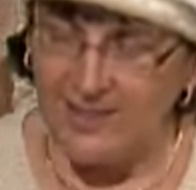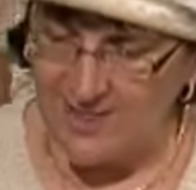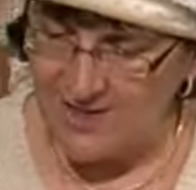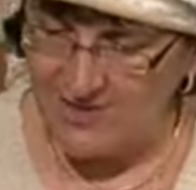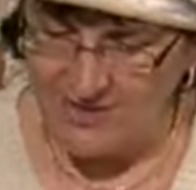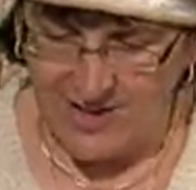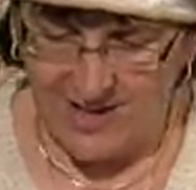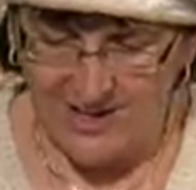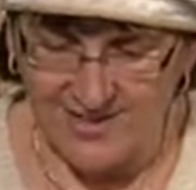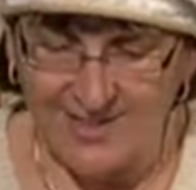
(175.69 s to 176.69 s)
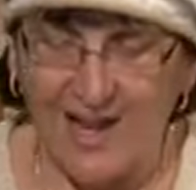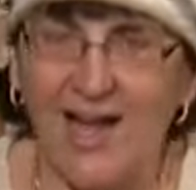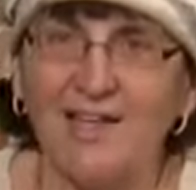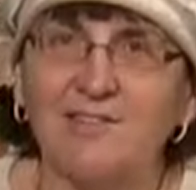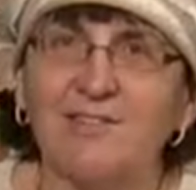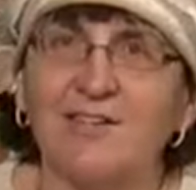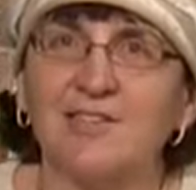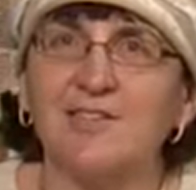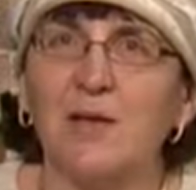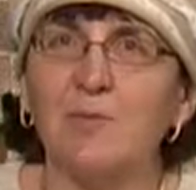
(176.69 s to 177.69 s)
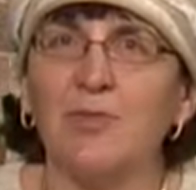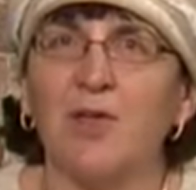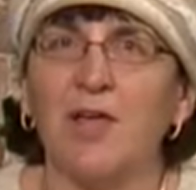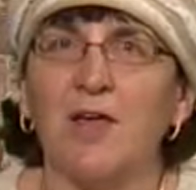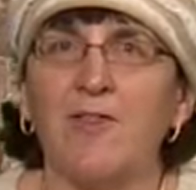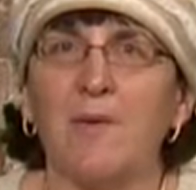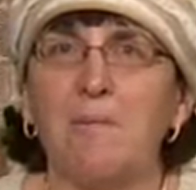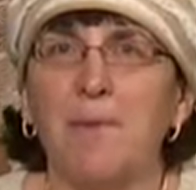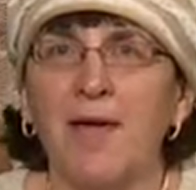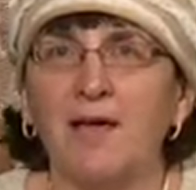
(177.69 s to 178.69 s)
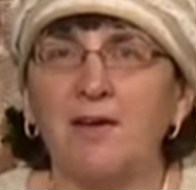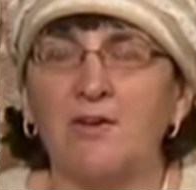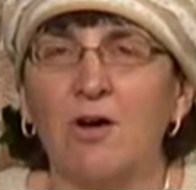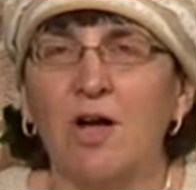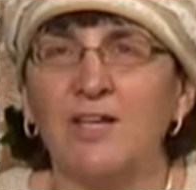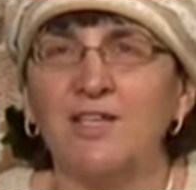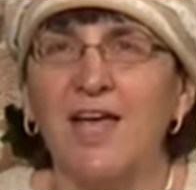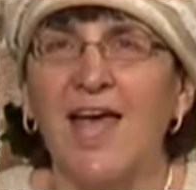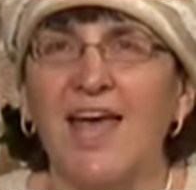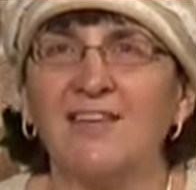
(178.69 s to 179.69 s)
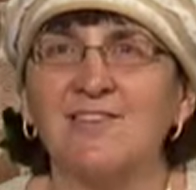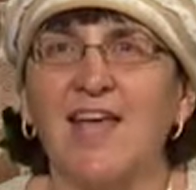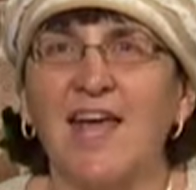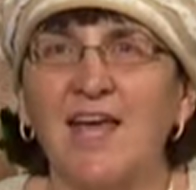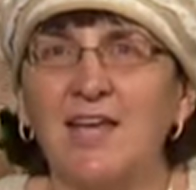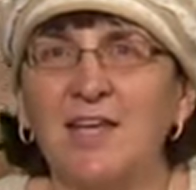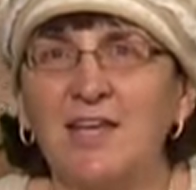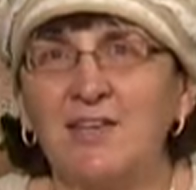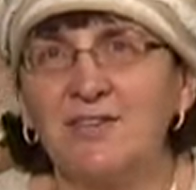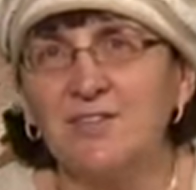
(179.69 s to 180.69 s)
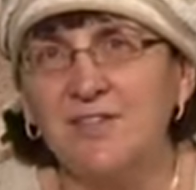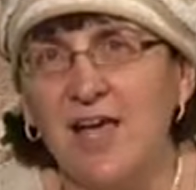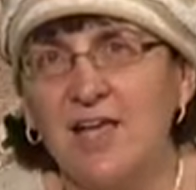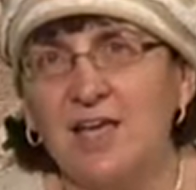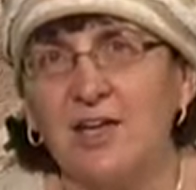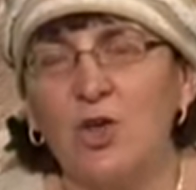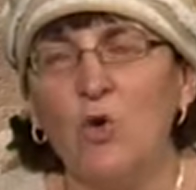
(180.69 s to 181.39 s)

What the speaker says: This is not something that mankind has any say in.